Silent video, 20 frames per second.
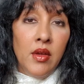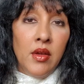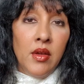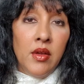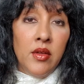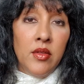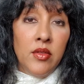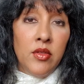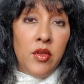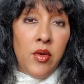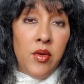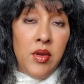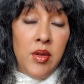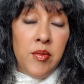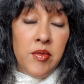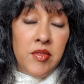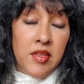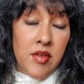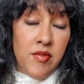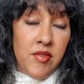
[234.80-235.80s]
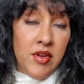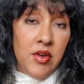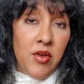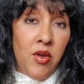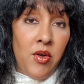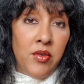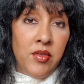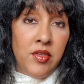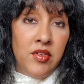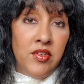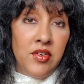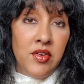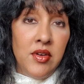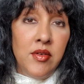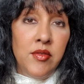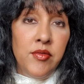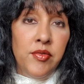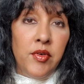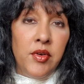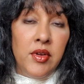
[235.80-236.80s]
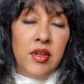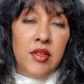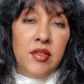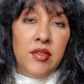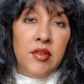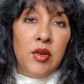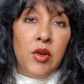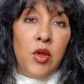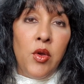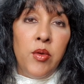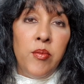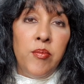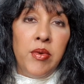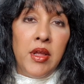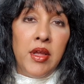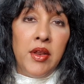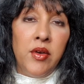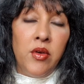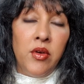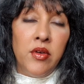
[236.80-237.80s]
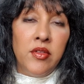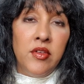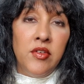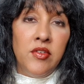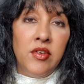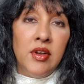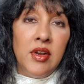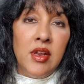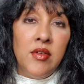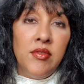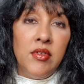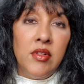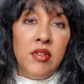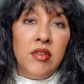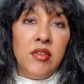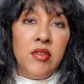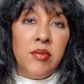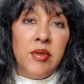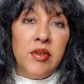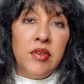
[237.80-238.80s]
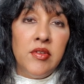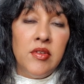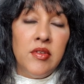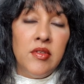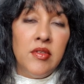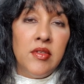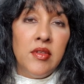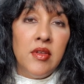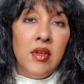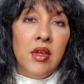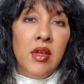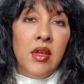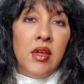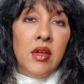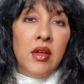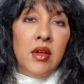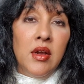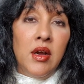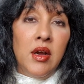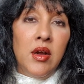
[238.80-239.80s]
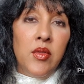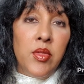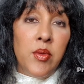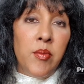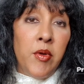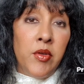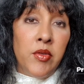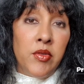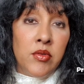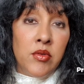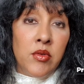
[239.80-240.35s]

So he was given oxygen for his low blood oxygen levels, which is the most